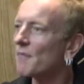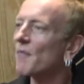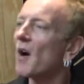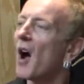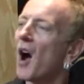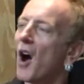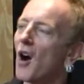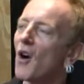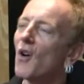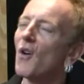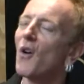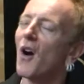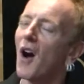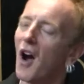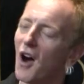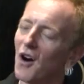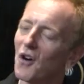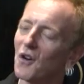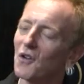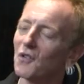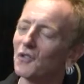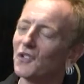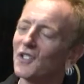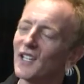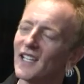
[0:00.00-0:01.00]

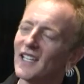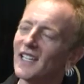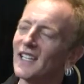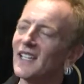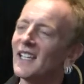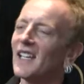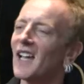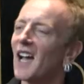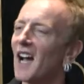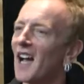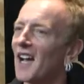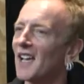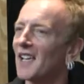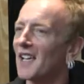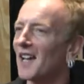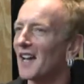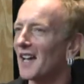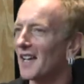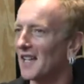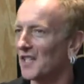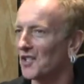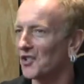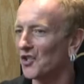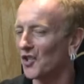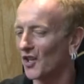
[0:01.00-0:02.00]

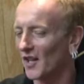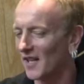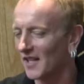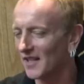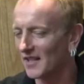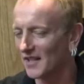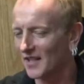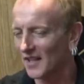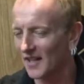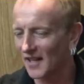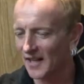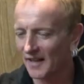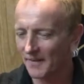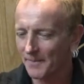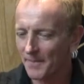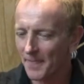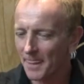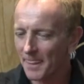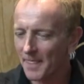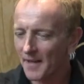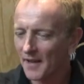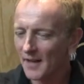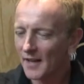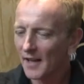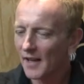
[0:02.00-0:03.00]
Moodah, and
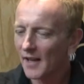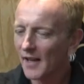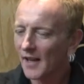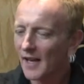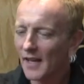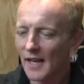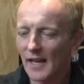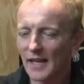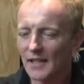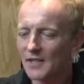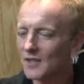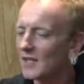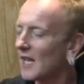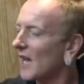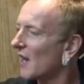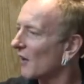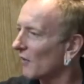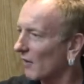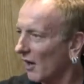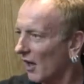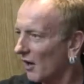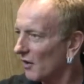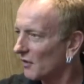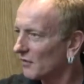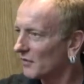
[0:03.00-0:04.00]
it's
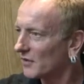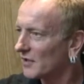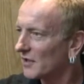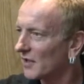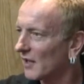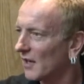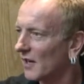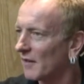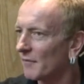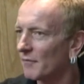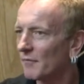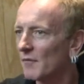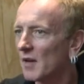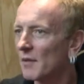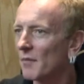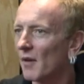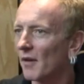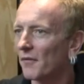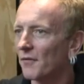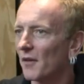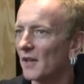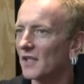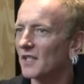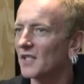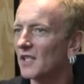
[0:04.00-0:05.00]
downloads. And me and my
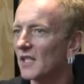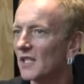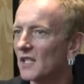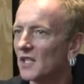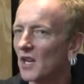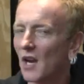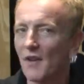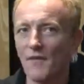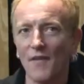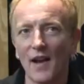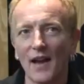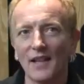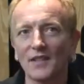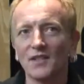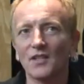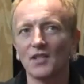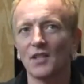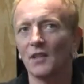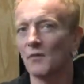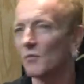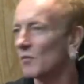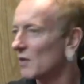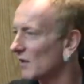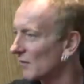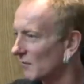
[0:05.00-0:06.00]
friend CJ
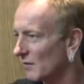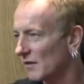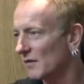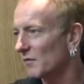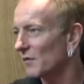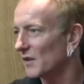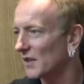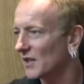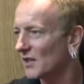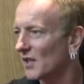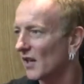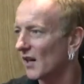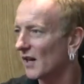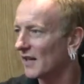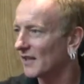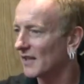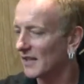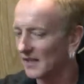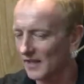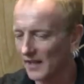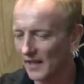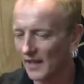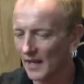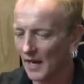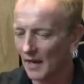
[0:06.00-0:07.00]
Vanston, we started
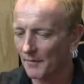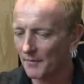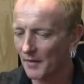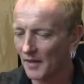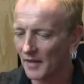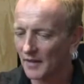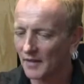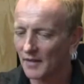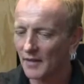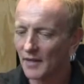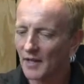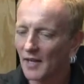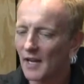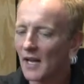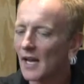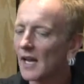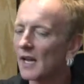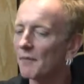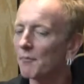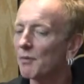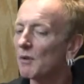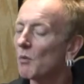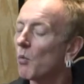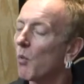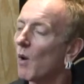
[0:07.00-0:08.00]
this thing up, and
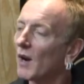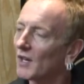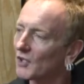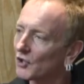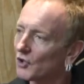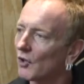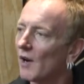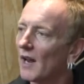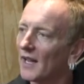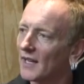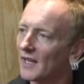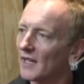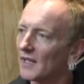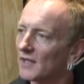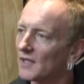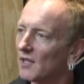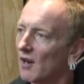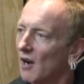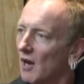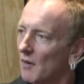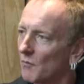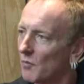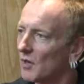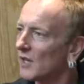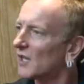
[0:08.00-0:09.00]
it'd be one track at a
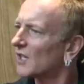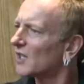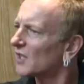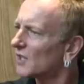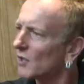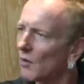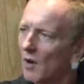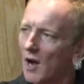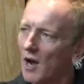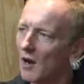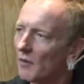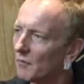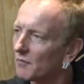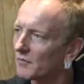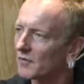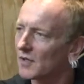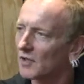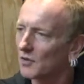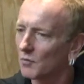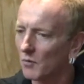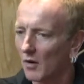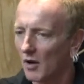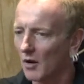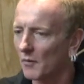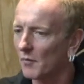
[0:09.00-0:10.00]
time. We're going to do albums
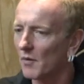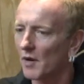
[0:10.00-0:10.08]
as well.